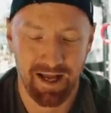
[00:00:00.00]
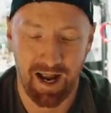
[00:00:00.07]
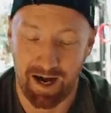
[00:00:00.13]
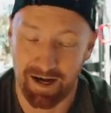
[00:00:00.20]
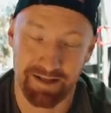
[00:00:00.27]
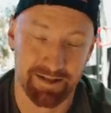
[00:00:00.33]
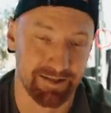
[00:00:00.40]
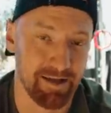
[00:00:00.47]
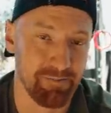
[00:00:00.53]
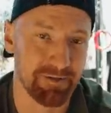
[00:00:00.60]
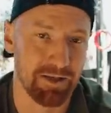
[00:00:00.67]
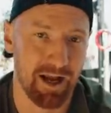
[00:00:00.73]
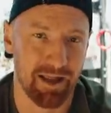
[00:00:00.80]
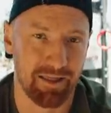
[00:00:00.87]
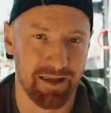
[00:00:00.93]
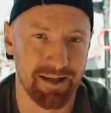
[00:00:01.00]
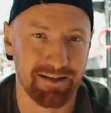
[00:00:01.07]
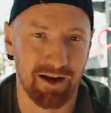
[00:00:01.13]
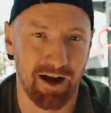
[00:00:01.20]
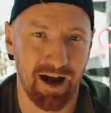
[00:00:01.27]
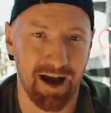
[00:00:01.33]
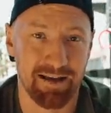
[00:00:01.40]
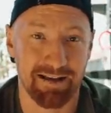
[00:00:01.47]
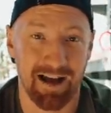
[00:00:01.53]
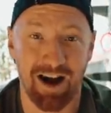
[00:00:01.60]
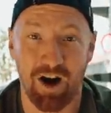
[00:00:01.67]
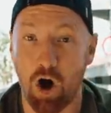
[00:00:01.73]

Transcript: And it seems like these guys are